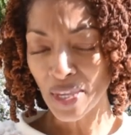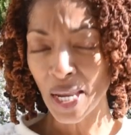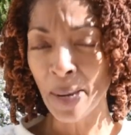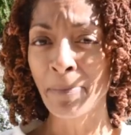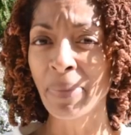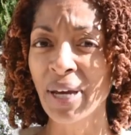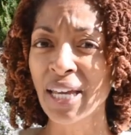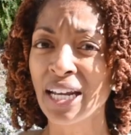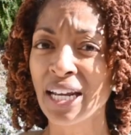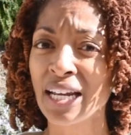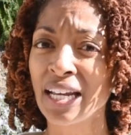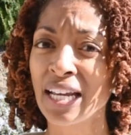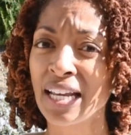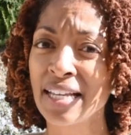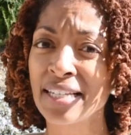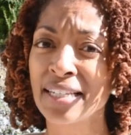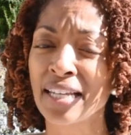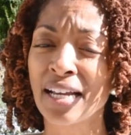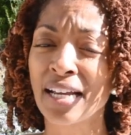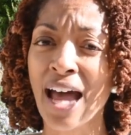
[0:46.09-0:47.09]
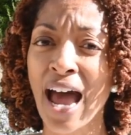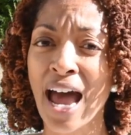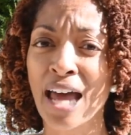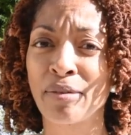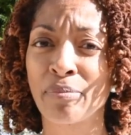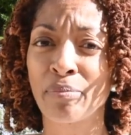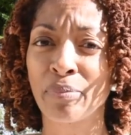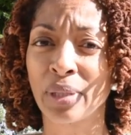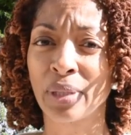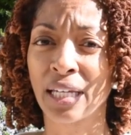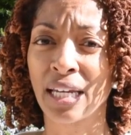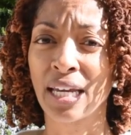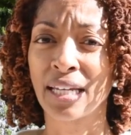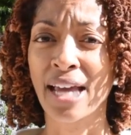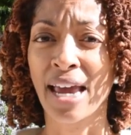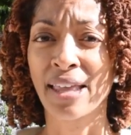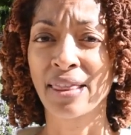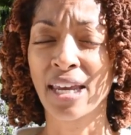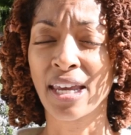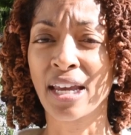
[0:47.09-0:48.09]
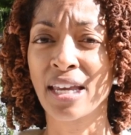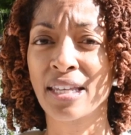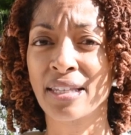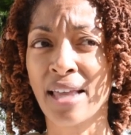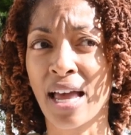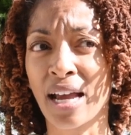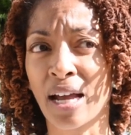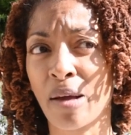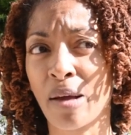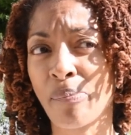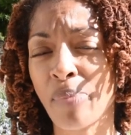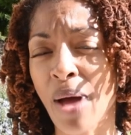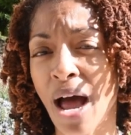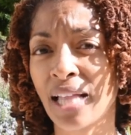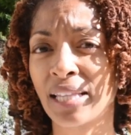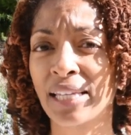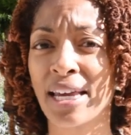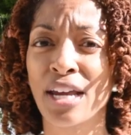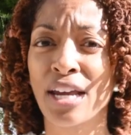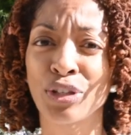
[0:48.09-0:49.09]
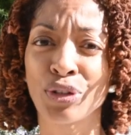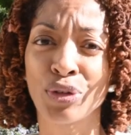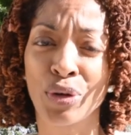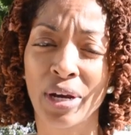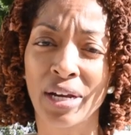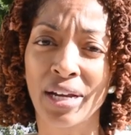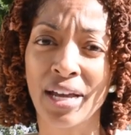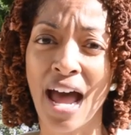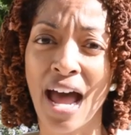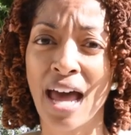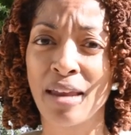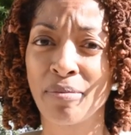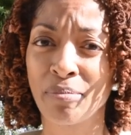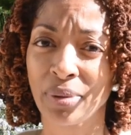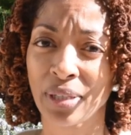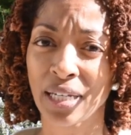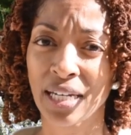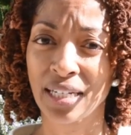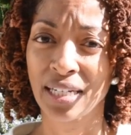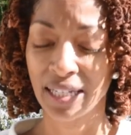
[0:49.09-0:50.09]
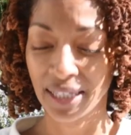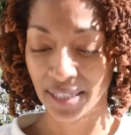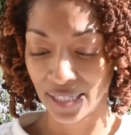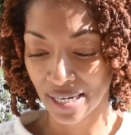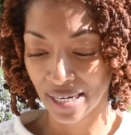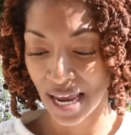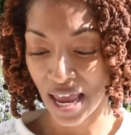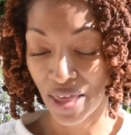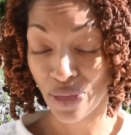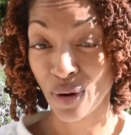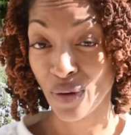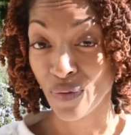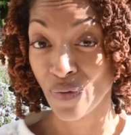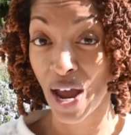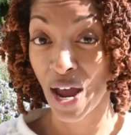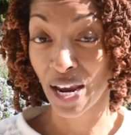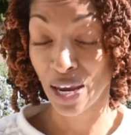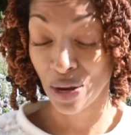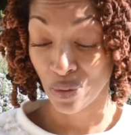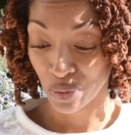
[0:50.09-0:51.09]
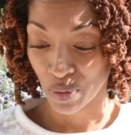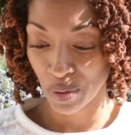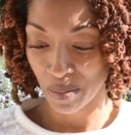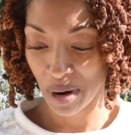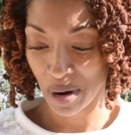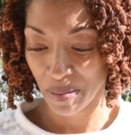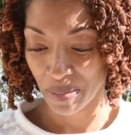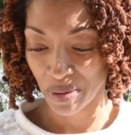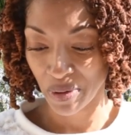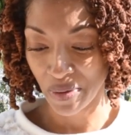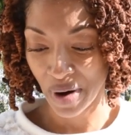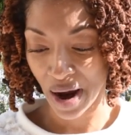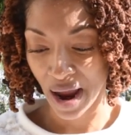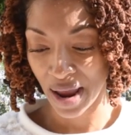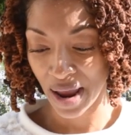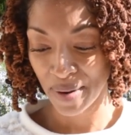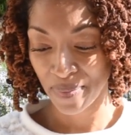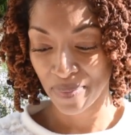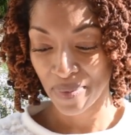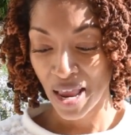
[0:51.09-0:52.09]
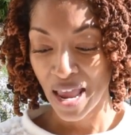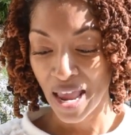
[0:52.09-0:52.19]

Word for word: but it is a cotton blend. I think it's like a polyester and cotton blended together if I can remember right.